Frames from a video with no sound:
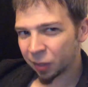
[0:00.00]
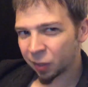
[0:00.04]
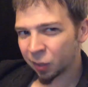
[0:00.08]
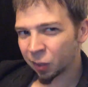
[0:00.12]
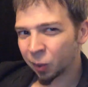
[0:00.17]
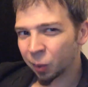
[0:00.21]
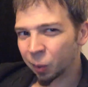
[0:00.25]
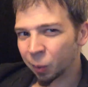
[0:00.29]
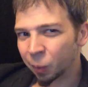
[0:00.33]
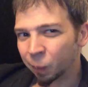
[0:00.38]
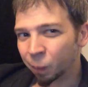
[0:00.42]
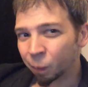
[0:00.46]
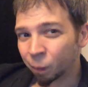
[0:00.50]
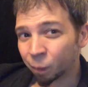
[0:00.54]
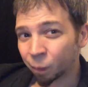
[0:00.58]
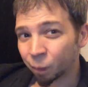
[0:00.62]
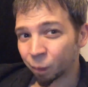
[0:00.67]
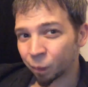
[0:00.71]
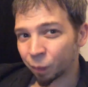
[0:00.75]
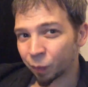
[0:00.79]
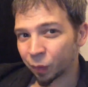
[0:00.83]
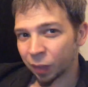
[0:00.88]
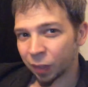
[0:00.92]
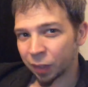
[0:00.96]
So
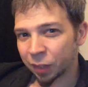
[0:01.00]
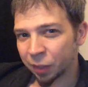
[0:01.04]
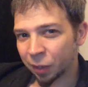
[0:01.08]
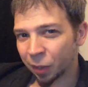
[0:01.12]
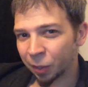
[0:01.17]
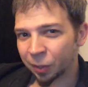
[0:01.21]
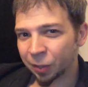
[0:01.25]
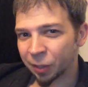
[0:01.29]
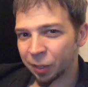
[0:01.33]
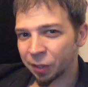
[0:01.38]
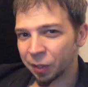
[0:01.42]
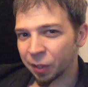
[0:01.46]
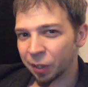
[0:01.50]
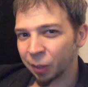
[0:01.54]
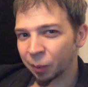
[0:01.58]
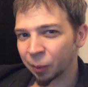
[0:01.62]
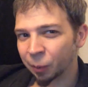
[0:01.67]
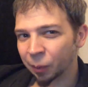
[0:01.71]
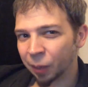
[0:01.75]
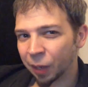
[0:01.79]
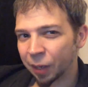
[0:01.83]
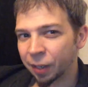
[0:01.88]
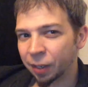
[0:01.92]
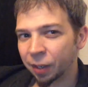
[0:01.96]
it's hard to tell,
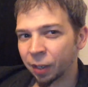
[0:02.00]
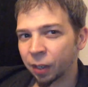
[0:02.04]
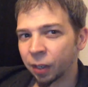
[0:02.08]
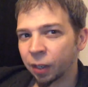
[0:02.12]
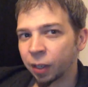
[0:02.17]
right?